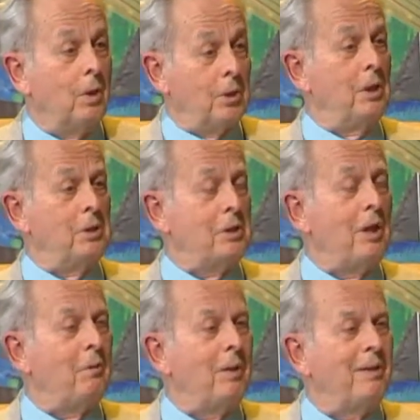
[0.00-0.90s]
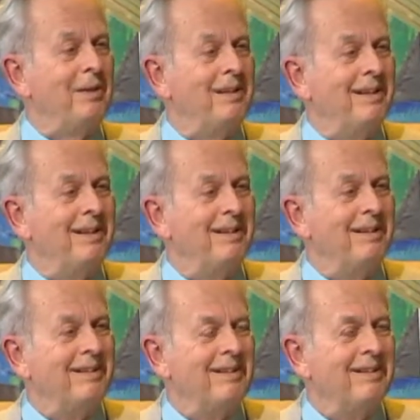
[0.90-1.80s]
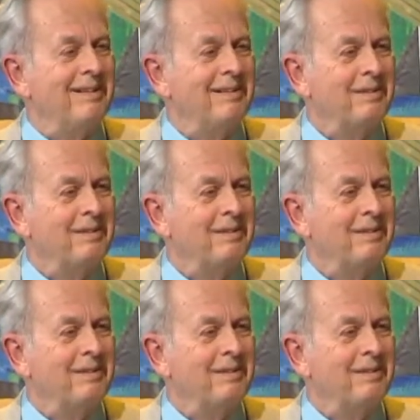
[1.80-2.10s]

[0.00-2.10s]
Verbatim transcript: What right. did it start with? Well, we